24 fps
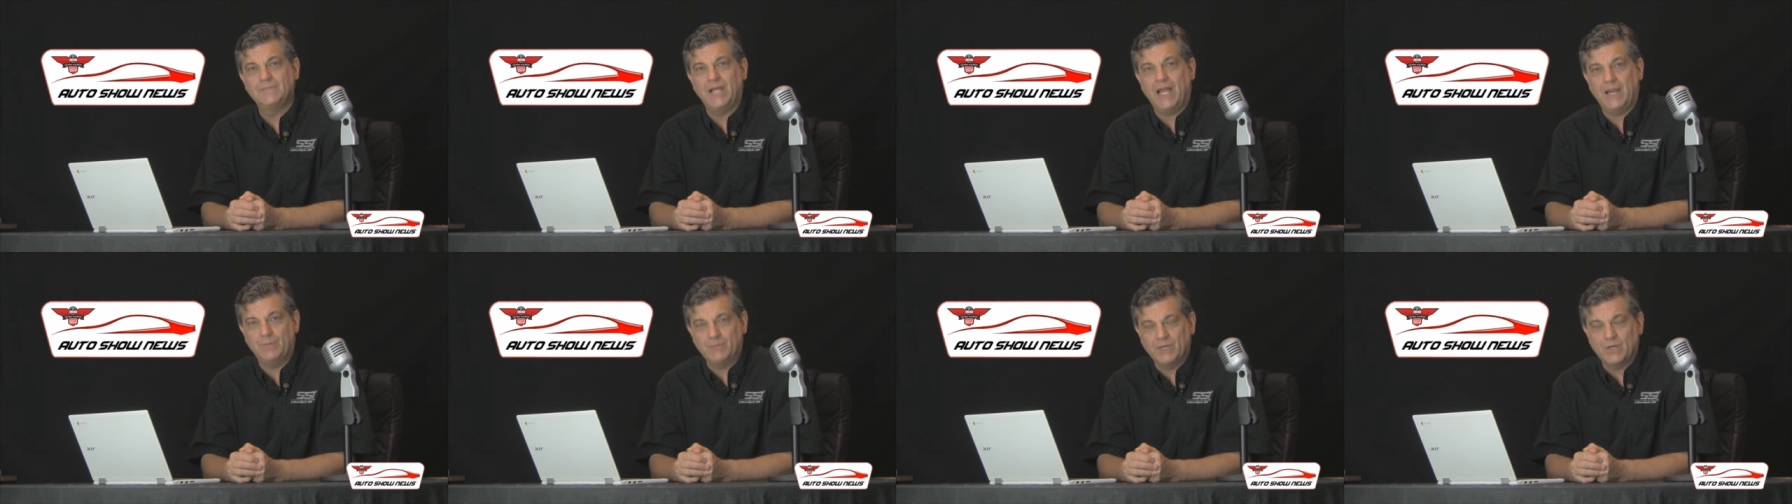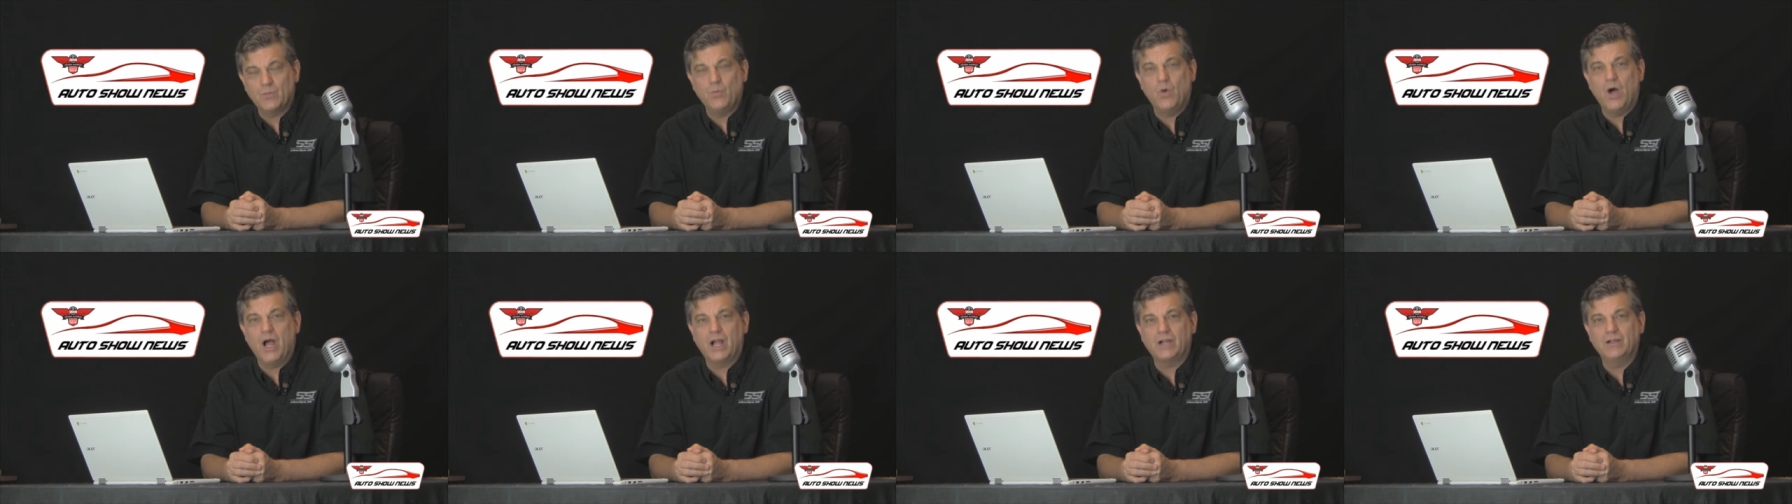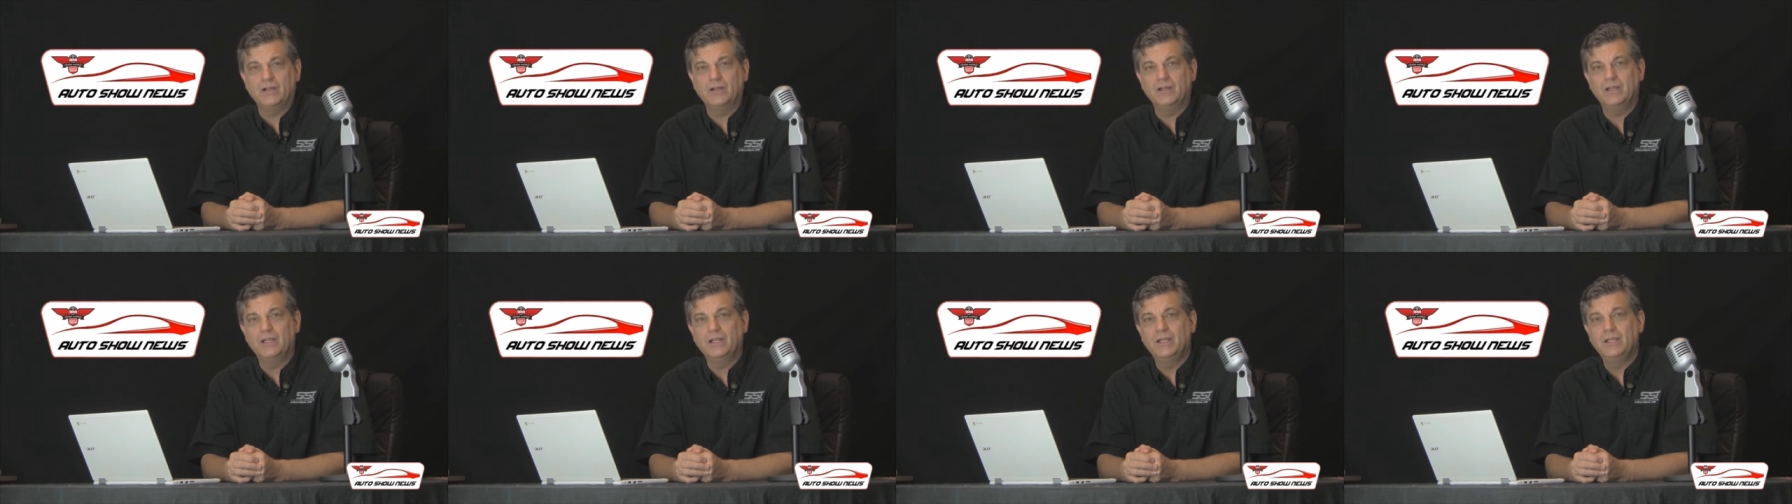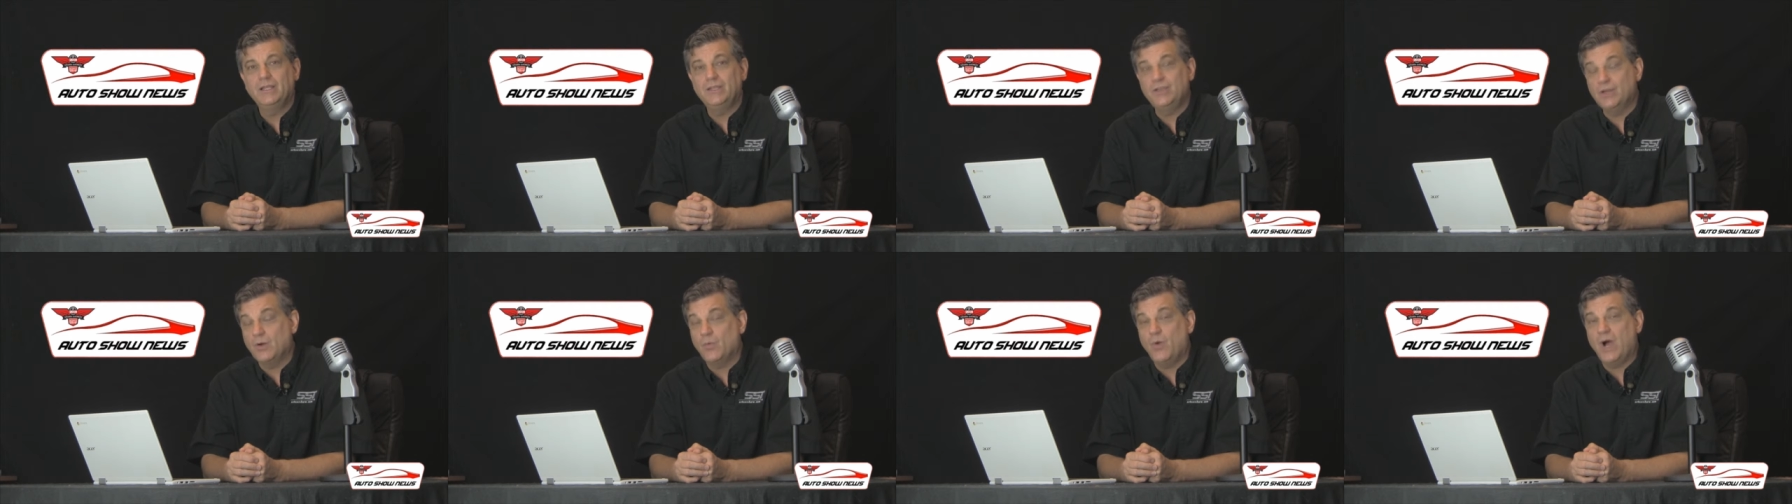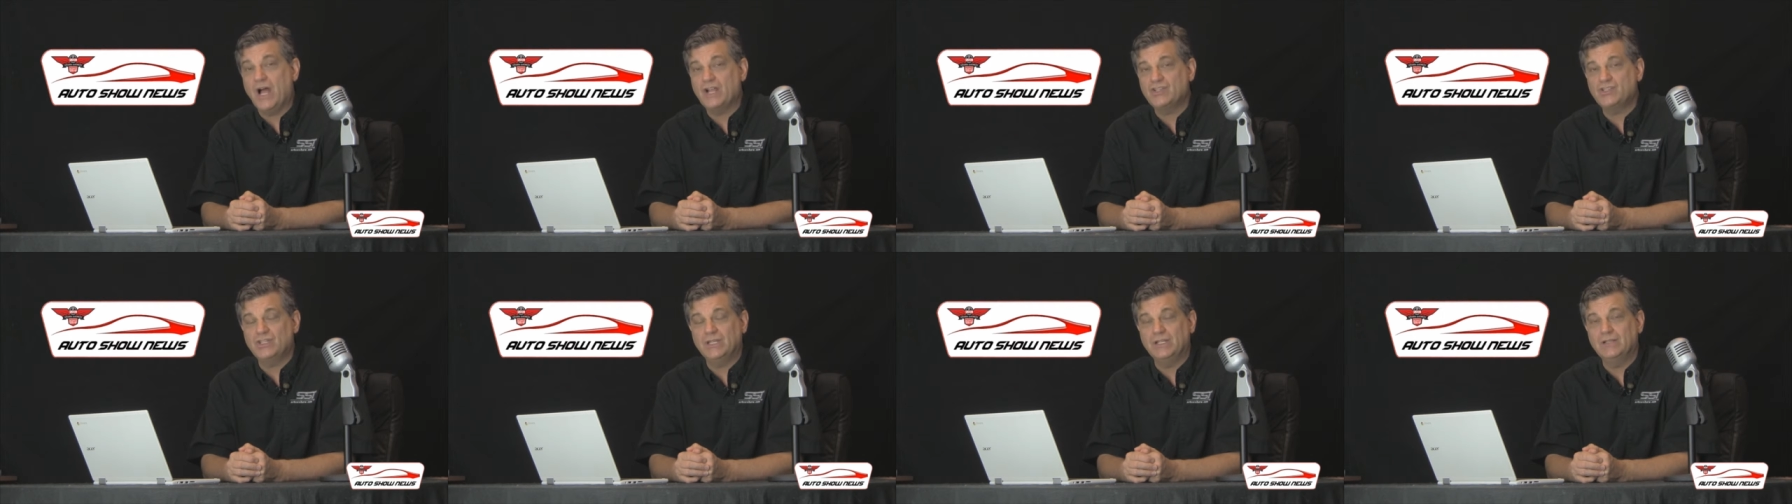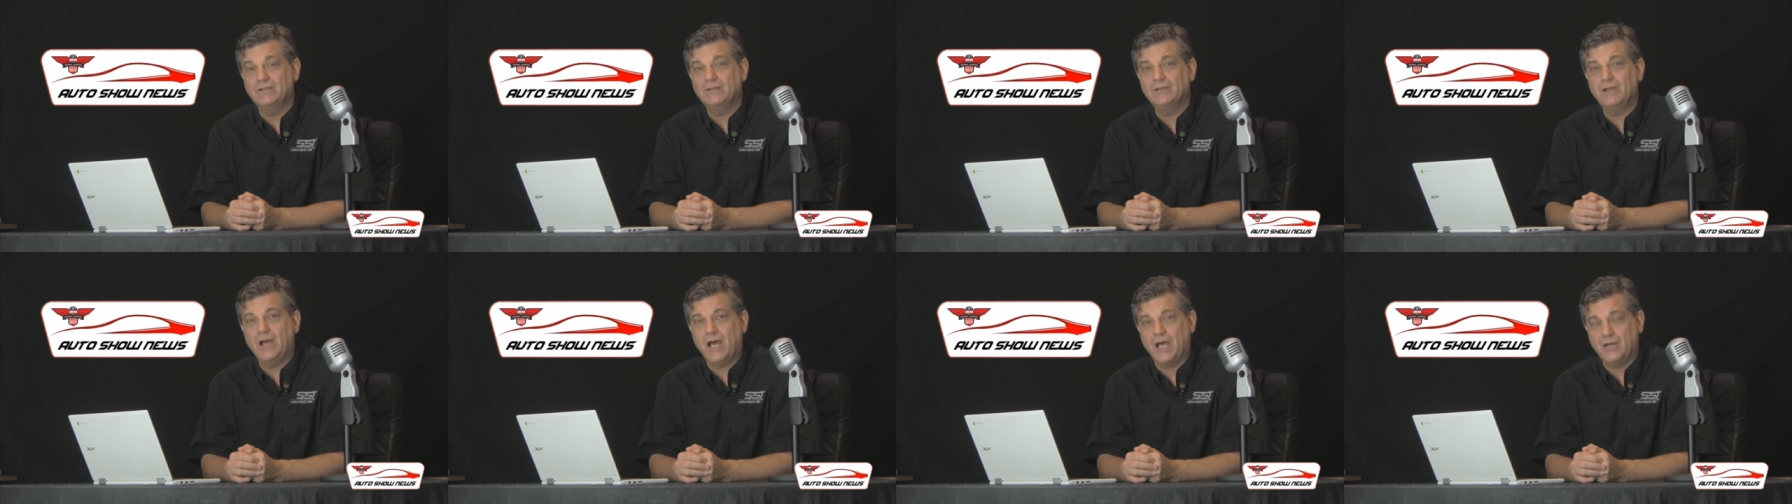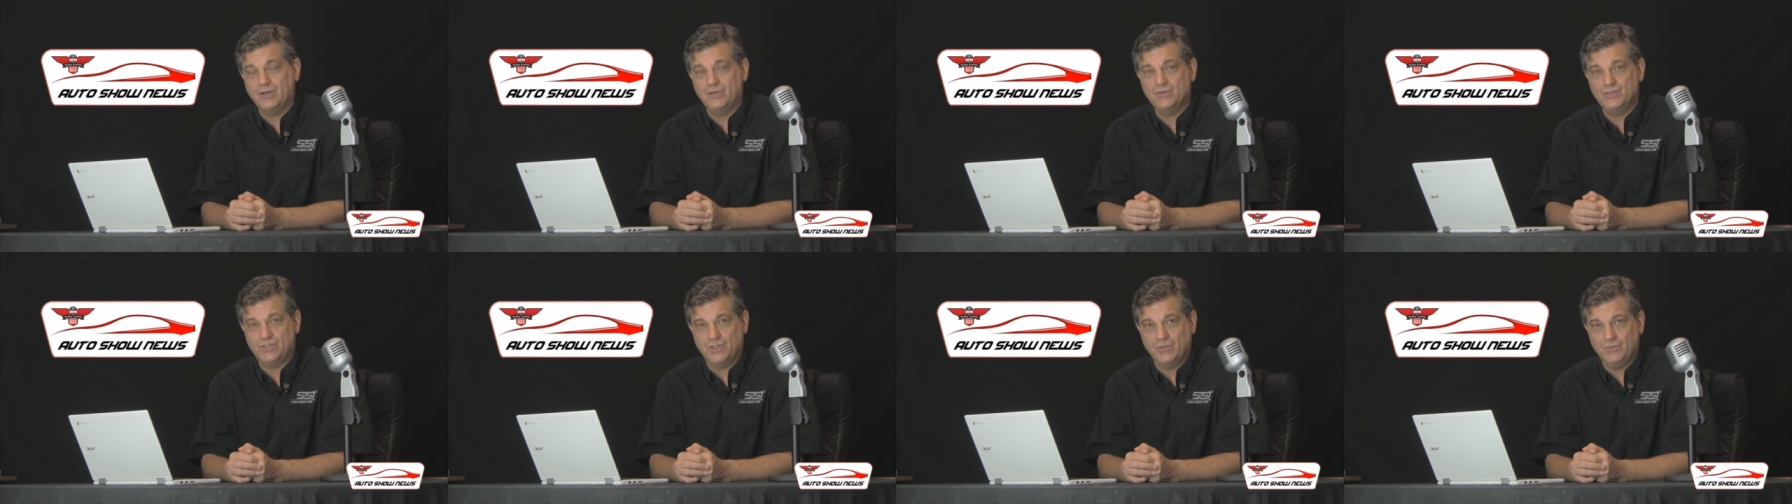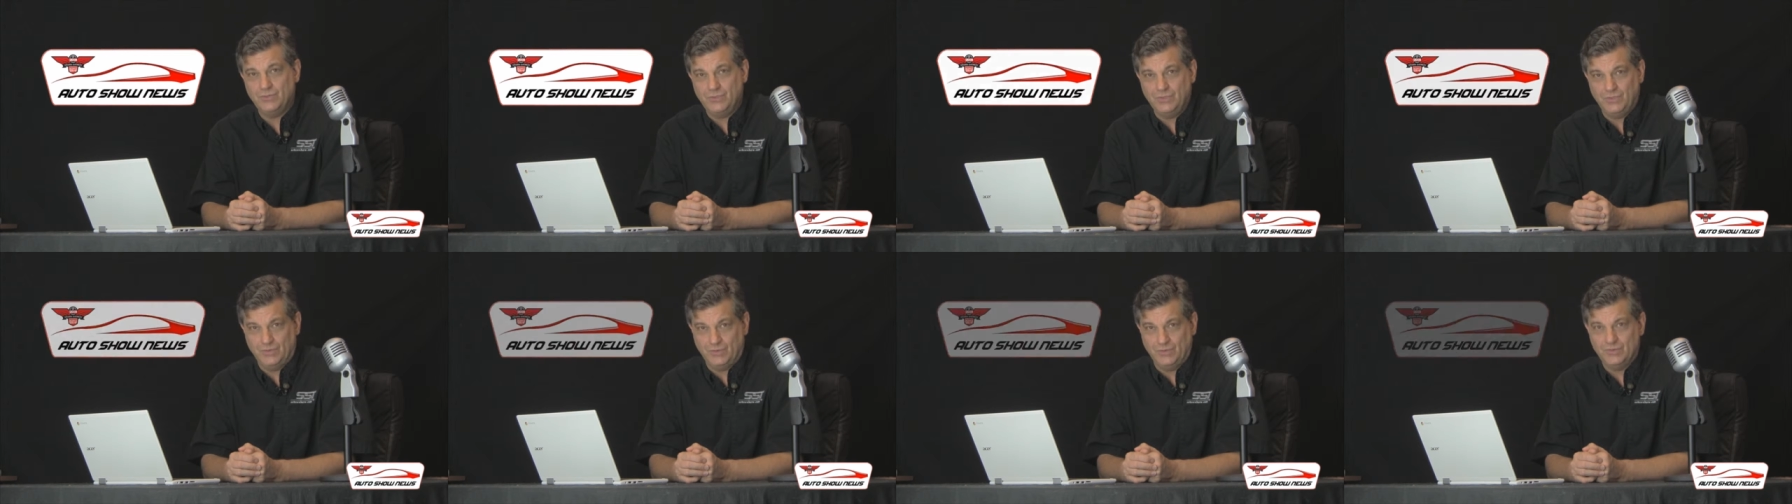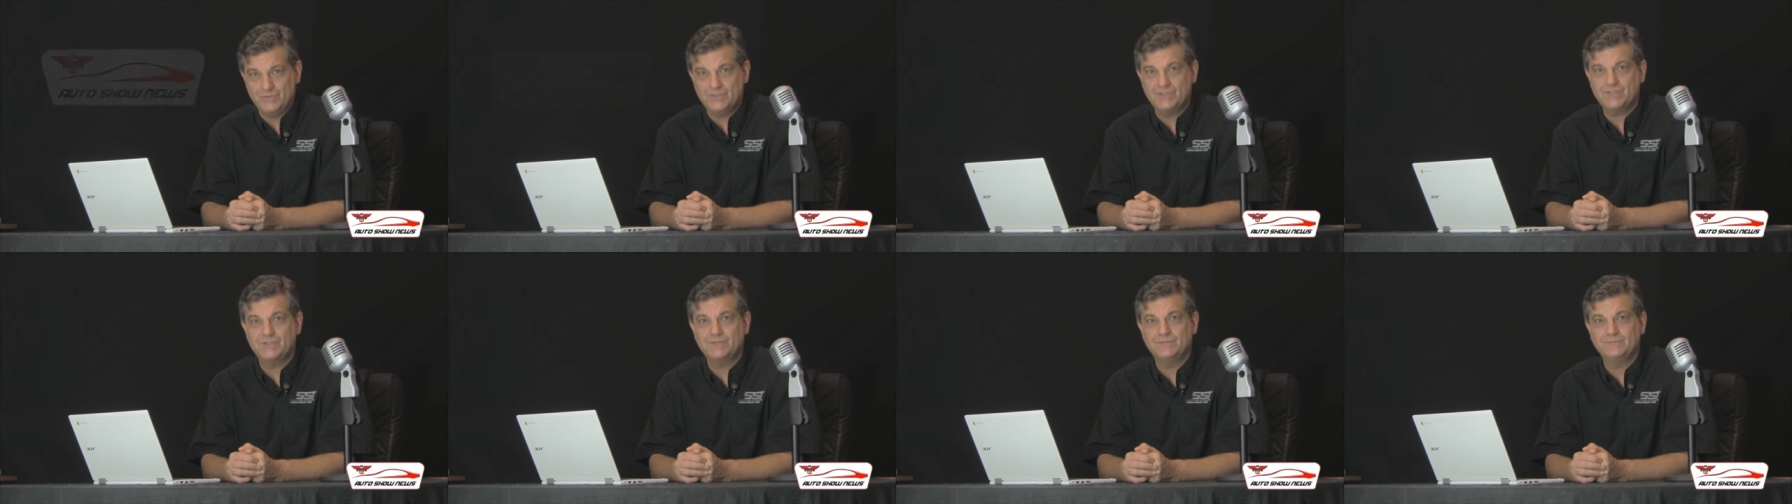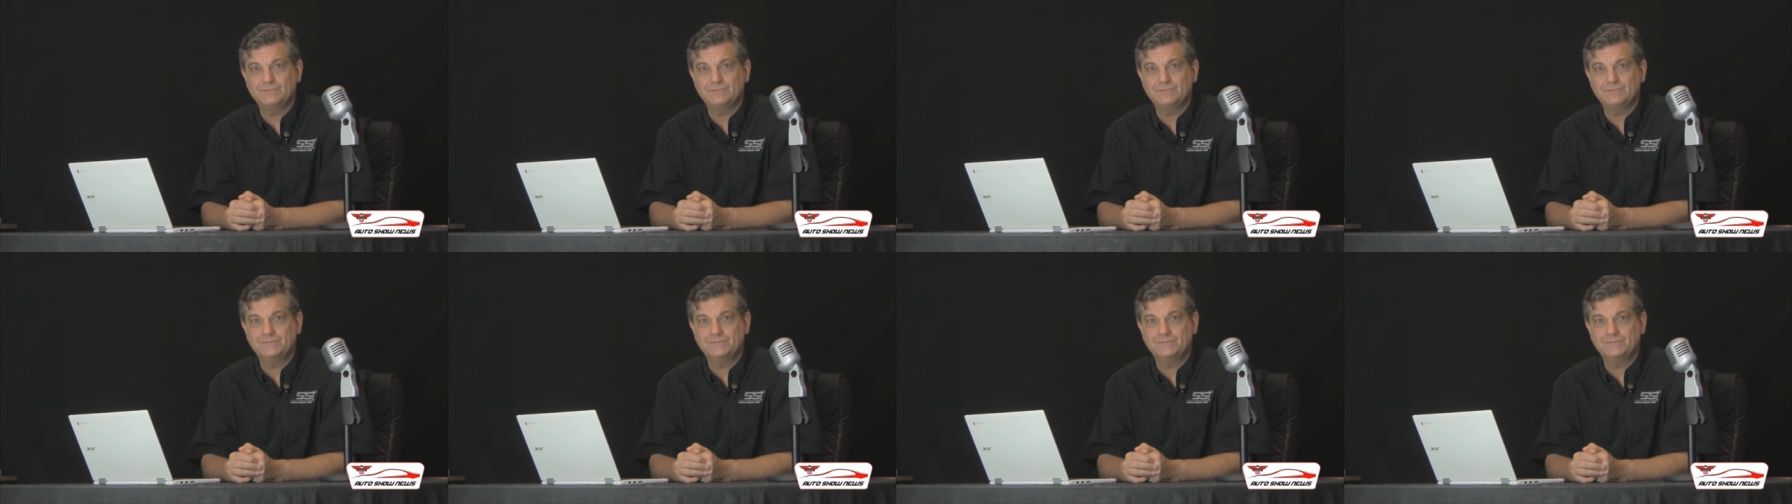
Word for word: I'm Rick Walker. You're watching Auto Show News.